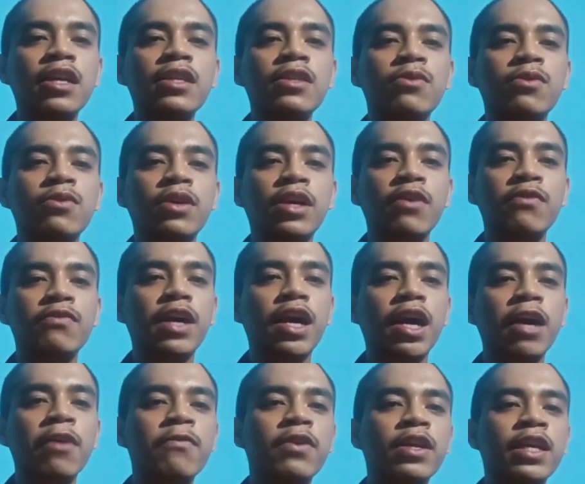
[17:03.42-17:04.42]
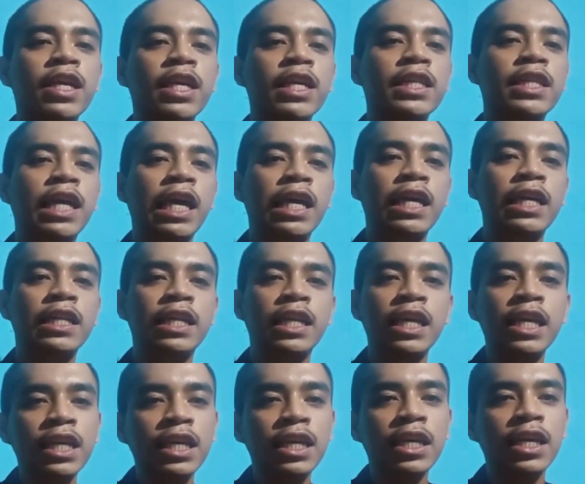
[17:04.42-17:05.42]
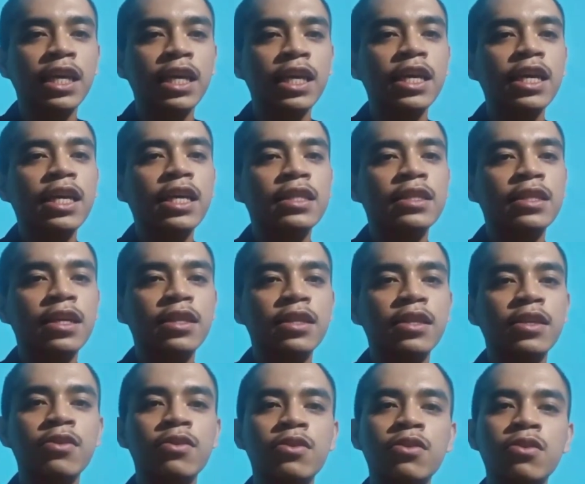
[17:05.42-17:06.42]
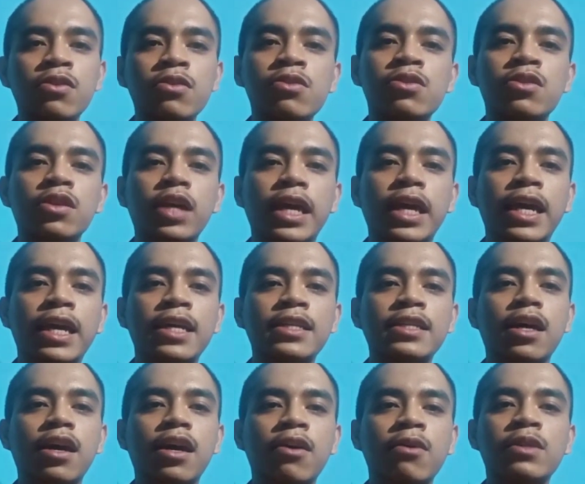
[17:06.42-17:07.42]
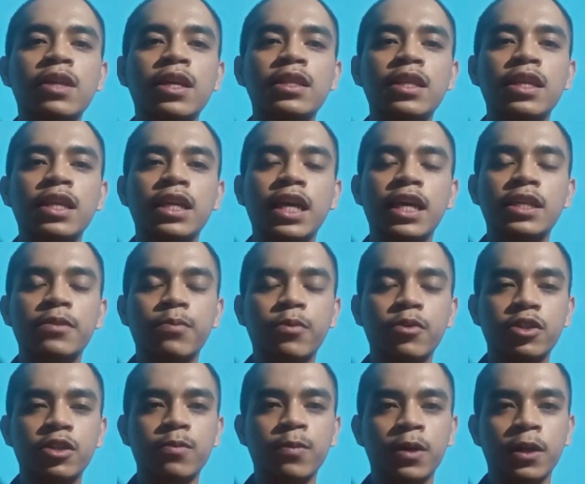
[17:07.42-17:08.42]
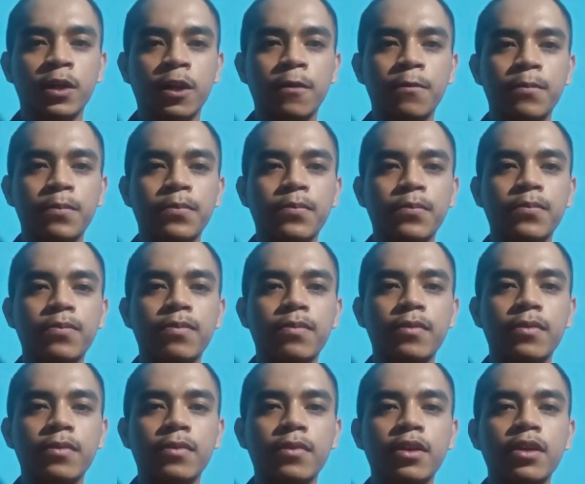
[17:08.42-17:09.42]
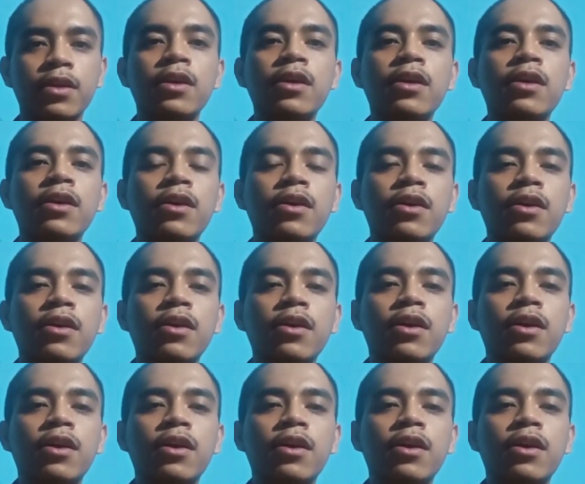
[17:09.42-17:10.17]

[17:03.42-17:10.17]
Okay, the last is, try to keep every technique that you use as authentic as possible.